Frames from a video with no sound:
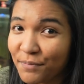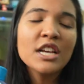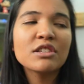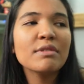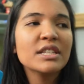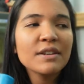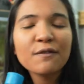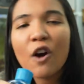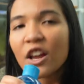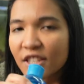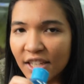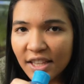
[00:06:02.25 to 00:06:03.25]
So he's
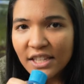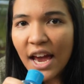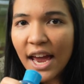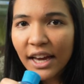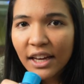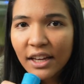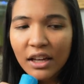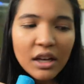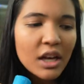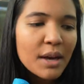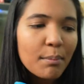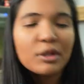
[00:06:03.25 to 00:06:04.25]
defrosting the tank,
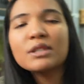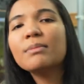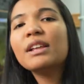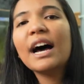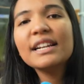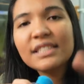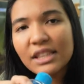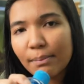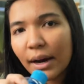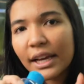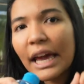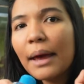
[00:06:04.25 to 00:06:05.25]
put some of the ice in the
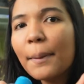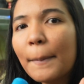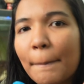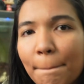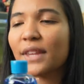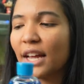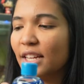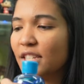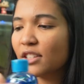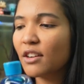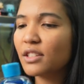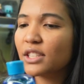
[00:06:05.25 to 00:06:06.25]
bucket, and he
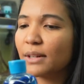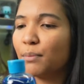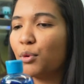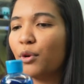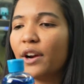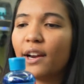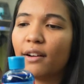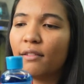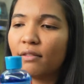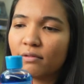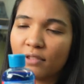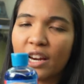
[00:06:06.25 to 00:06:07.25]
starts like pouring
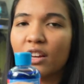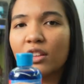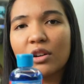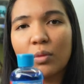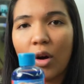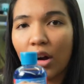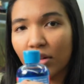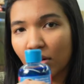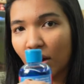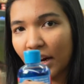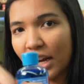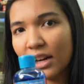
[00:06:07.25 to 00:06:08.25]
regular water
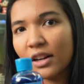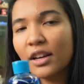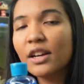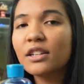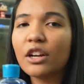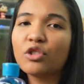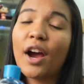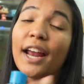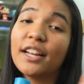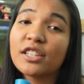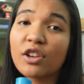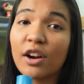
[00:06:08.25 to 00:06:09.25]
on it to try
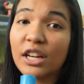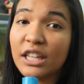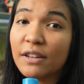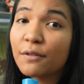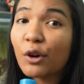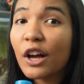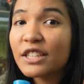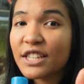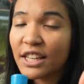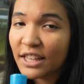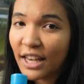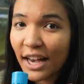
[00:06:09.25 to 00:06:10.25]
to start
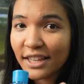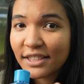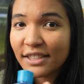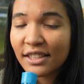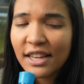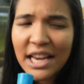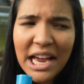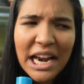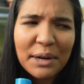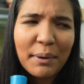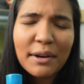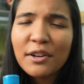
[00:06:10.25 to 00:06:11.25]
defrosting the ice.
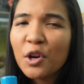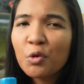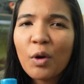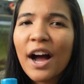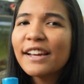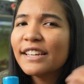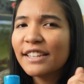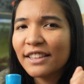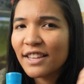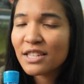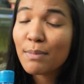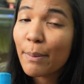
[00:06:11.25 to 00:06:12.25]
Now, I don't know why he
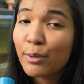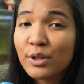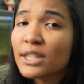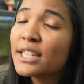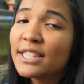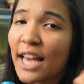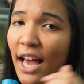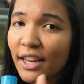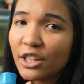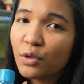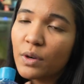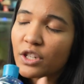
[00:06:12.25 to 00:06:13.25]
did this. Maybe it was just his
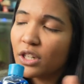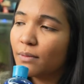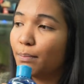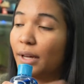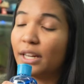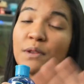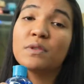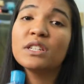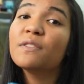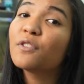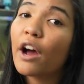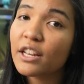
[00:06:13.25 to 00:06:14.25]
dad's intuition. But he was
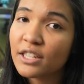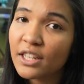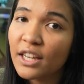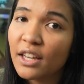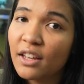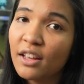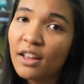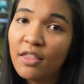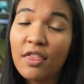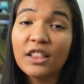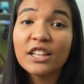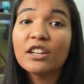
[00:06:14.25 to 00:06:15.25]
defrosting
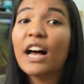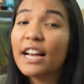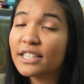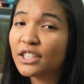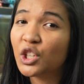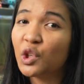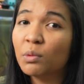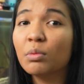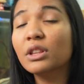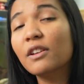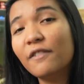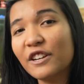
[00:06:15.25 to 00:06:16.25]
the little ice cube
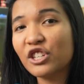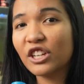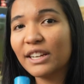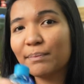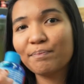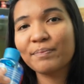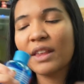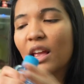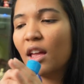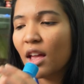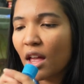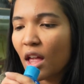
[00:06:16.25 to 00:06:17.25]
with the fish in
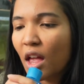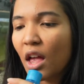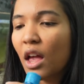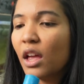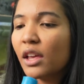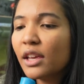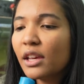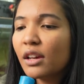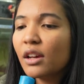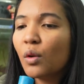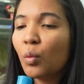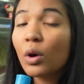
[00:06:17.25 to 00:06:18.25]
it.
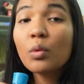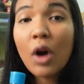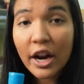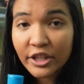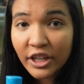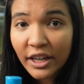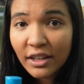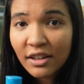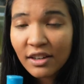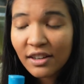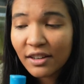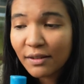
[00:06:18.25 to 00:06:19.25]
We're watching
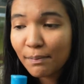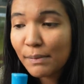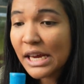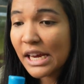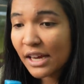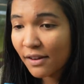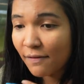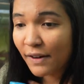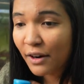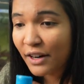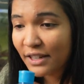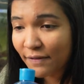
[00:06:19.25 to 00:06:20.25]
me,
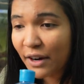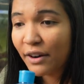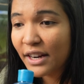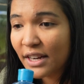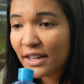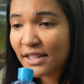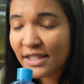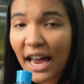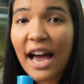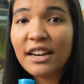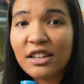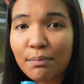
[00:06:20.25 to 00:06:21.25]
very, very
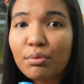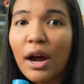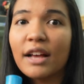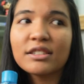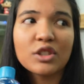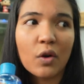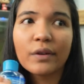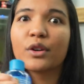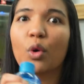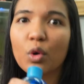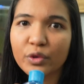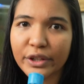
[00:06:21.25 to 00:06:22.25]
sad and depressed over
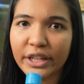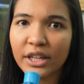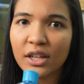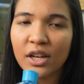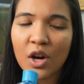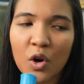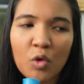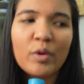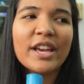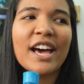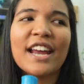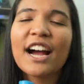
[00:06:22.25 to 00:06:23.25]
Goldie, who
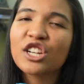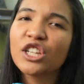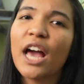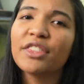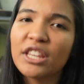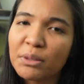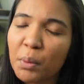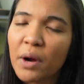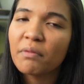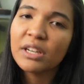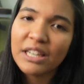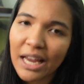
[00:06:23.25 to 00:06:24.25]
we had actually at this
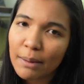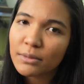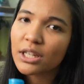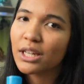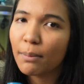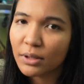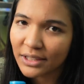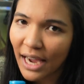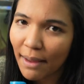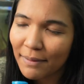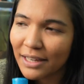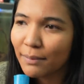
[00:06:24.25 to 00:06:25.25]
point renamed to Double
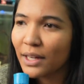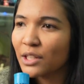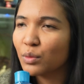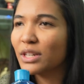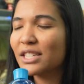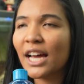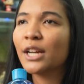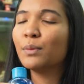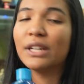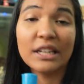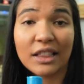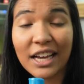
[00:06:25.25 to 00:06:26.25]
Diamond because we decided we
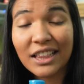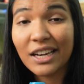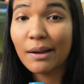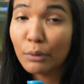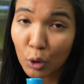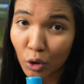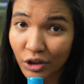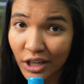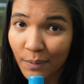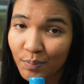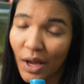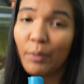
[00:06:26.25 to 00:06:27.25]
didn't like the name
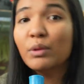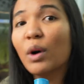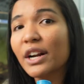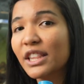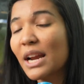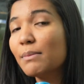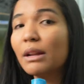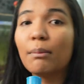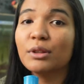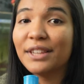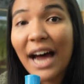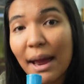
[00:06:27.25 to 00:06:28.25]
Goldie and we wanted the name
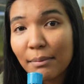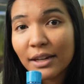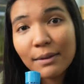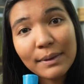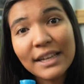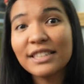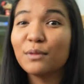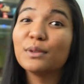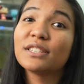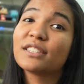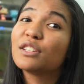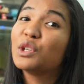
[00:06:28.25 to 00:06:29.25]
Double Diamond because it
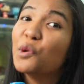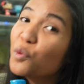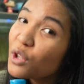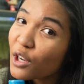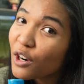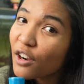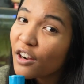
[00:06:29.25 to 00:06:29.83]
was cooler.